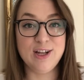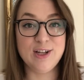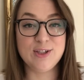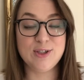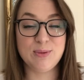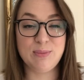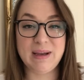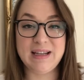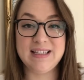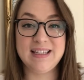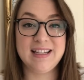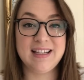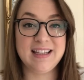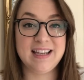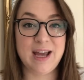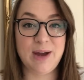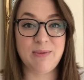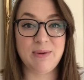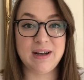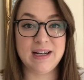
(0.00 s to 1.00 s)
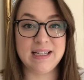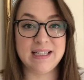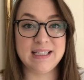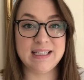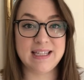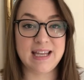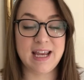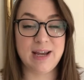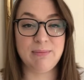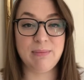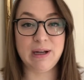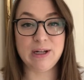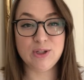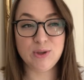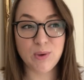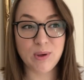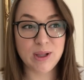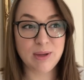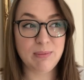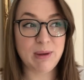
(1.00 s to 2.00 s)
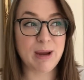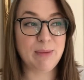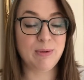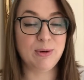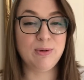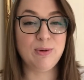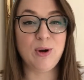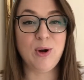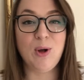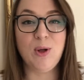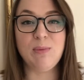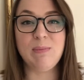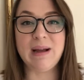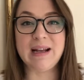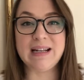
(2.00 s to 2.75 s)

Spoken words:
So basically I wanted to take my toilet paper roll, my